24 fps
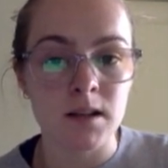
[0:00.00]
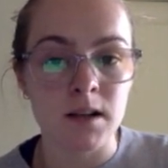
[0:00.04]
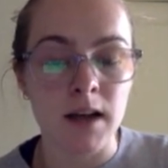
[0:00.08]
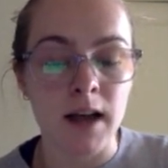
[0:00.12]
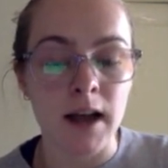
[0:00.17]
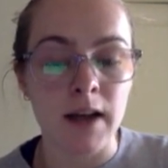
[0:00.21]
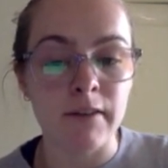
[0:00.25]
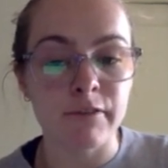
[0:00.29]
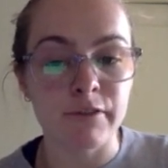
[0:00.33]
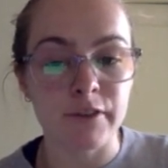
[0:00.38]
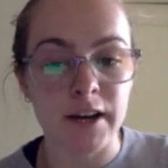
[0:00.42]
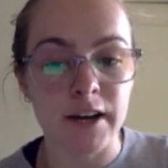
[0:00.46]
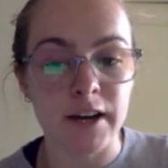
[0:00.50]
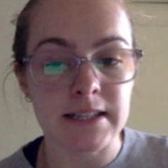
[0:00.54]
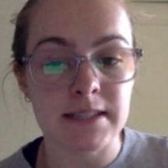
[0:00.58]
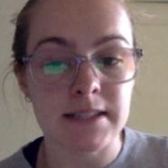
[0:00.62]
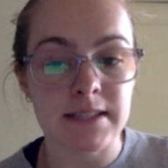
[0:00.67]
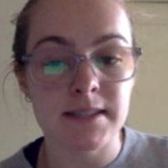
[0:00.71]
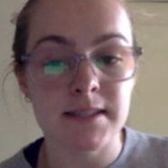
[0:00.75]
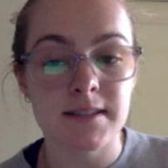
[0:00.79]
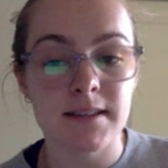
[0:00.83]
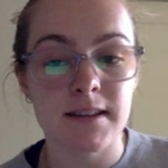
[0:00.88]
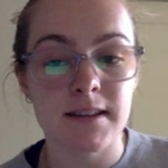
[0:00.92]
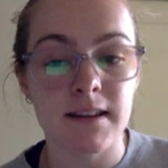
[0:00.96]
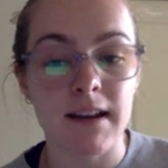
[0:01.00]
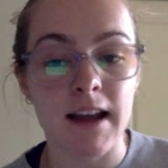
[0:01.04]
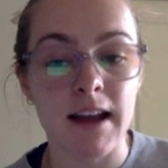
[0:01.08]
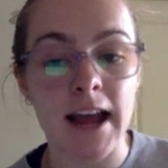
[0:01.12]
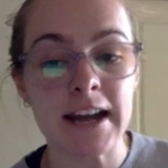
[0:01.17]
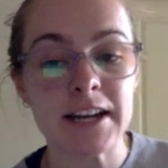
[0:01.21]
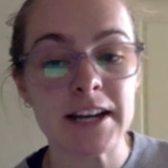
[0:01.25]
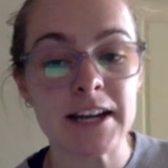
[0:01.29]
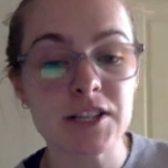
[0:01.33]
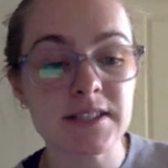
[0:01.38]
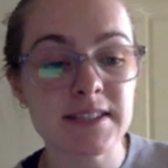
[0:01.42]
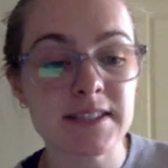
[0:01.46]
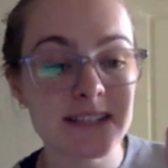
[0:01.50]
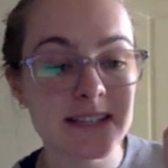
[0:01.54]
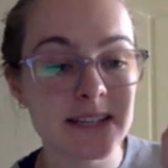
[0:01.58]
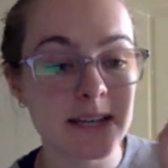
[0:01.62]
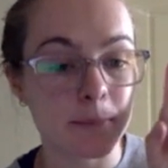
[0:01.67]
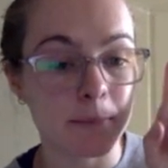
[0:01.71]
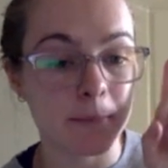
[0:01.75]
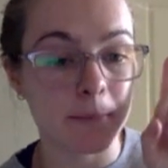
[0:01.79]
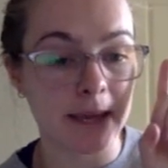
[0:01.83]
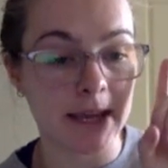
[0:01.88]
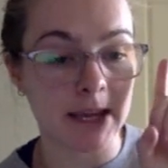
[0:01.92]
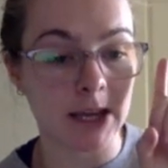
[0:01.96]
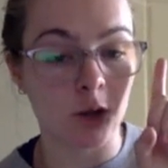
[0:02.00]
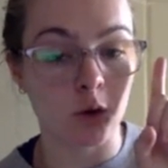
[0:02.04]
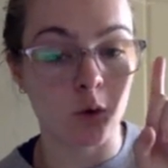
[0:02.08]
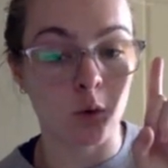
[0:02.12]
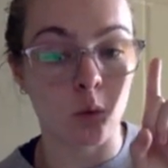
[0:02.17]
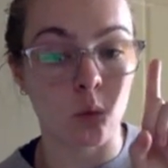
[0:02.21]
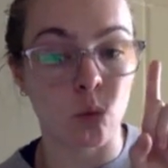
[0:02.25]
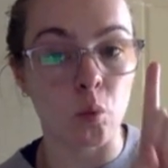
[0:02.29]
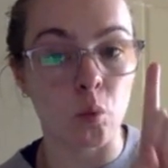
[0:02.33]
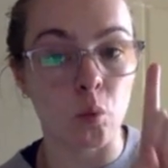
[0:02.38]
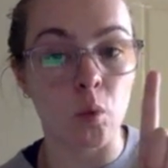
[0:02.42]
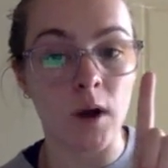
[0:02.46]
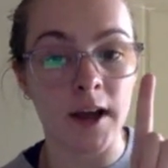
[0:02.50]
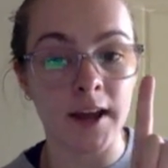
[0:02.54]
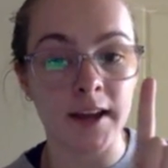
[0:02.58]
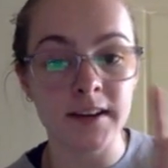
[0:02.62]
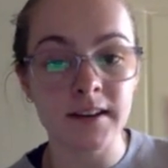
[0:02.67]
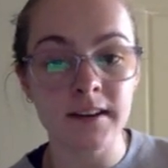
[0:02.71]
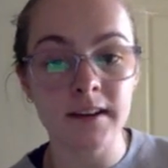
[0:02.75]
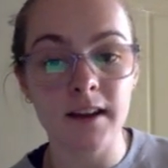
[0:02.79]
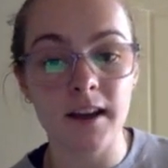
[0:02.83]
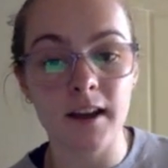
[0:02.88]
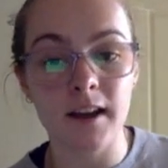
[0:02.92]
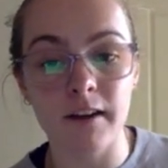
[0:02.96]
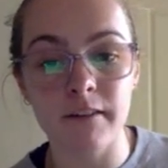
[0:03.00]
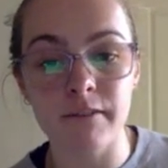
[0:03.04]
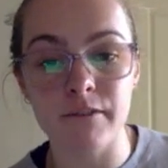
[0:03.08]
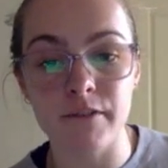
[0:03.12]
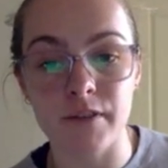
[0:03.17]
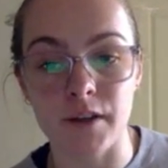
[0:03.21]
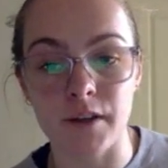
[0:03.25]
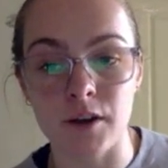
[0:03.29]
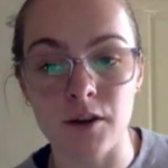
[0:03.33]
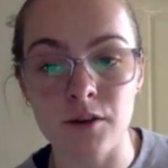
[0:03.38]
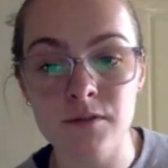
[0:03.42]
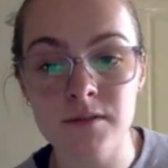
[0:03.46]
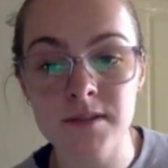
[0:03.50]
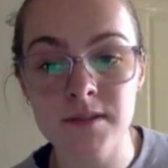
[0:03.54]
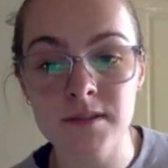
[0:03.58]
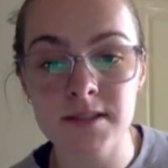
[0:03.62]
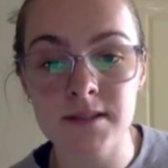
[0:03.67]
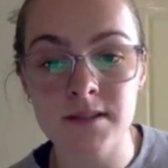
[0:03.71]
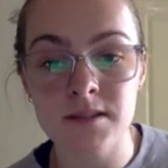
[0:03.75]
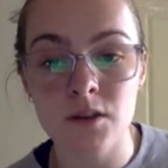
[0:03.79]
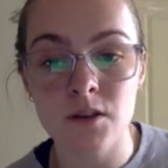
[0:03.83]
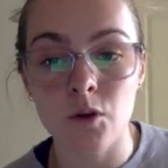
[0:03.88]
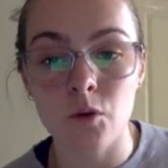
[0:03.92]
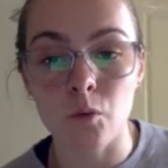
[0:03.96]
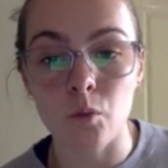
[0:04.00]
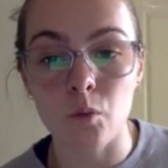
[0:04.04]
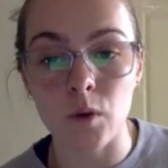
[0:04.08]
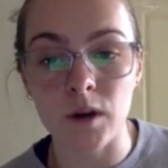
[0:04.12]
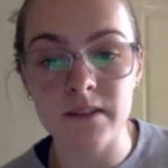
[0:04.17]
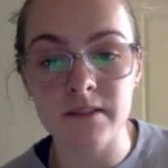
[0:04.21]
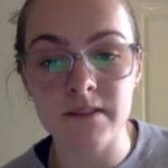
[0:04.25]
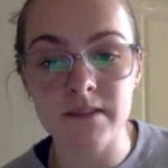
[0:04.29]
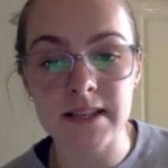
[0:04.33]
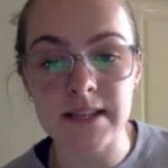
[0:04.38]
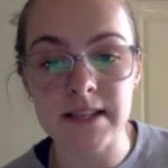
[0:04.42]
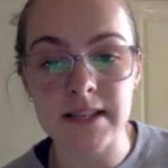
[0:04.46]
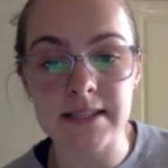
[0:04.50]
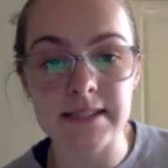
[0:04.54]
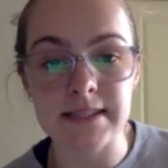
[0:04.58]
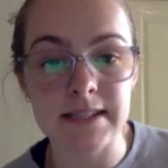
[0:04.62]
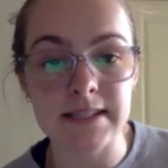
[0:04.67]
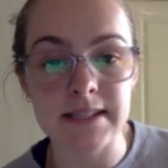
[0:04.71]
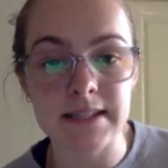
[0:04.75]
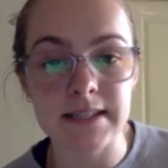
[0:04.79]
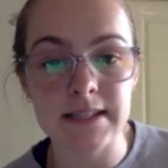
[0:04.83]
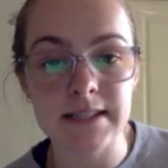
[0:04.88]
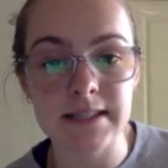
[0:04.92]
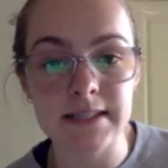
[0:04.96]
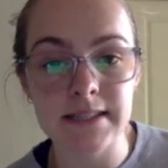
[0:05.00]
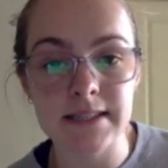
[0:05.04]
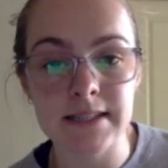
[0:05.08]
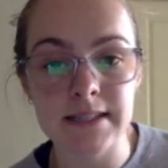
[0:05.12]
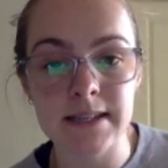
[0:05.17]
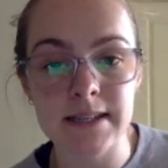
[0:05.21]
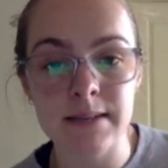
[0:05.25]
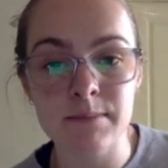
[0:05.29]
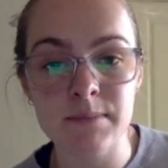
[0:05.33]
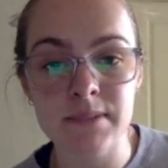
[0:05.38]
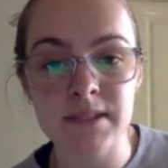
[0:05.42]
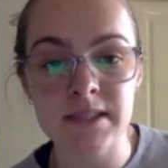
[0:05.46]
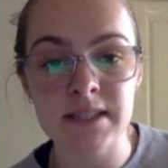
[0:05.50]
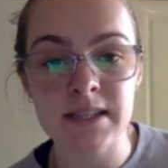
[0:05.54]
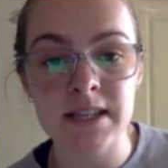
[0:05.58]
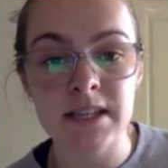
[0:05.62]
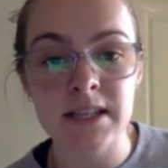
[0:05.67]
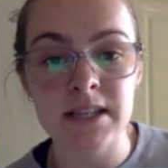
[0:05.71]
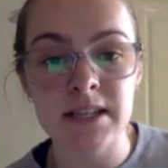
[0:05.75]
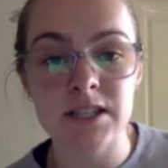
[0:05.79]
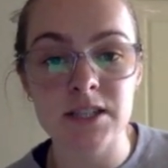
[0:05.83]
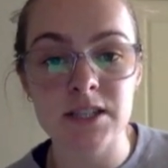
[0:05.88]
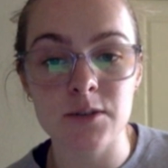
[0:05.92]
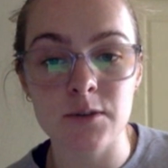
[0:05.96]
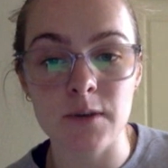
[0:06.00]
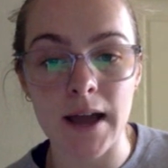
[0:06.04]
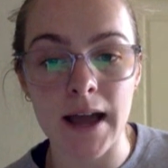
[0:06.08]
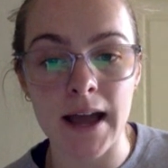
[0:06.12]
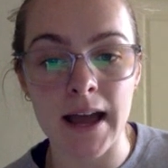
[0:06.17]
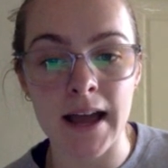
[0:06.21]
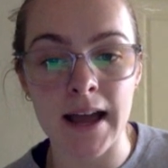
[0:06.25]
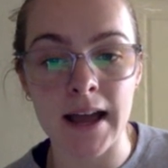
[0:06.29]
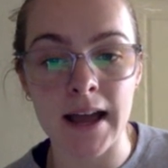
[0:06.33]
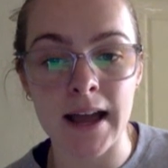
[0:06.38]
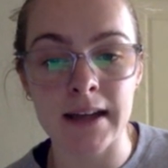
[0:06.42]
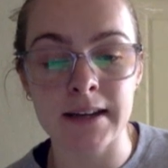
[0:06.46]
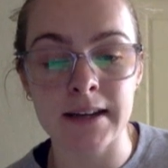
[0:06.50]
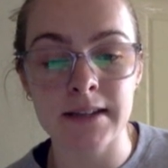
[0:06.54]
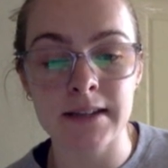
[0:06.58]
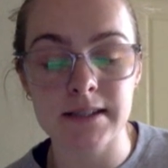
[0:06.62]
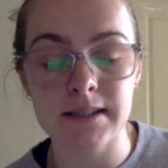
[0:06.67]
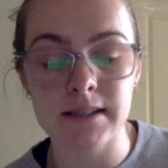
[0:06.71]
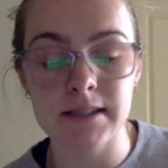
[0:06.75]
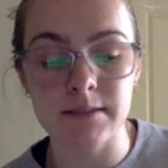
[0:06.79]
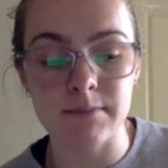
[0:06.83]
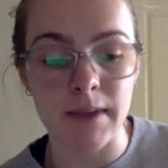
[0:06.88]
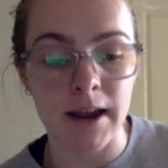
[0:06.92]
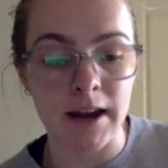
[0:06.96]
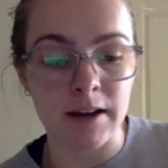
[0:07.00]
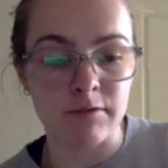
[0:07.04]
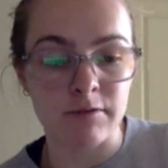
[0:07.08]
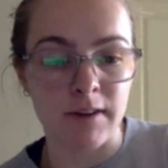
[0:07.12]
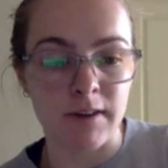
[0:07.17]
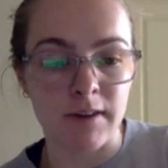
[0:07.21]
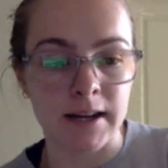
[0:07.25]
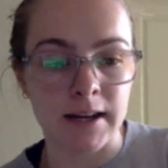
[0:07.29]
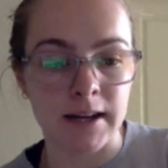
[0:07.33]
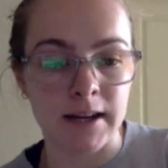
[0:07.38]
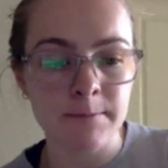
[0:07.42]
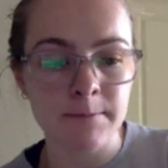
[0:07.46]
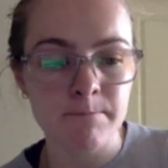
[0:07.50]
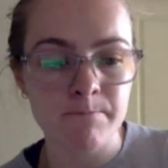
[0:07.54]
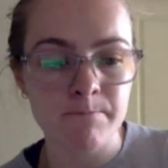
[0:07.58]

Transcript: Friends, I just need to pick one of these sentence stems to add to my writing.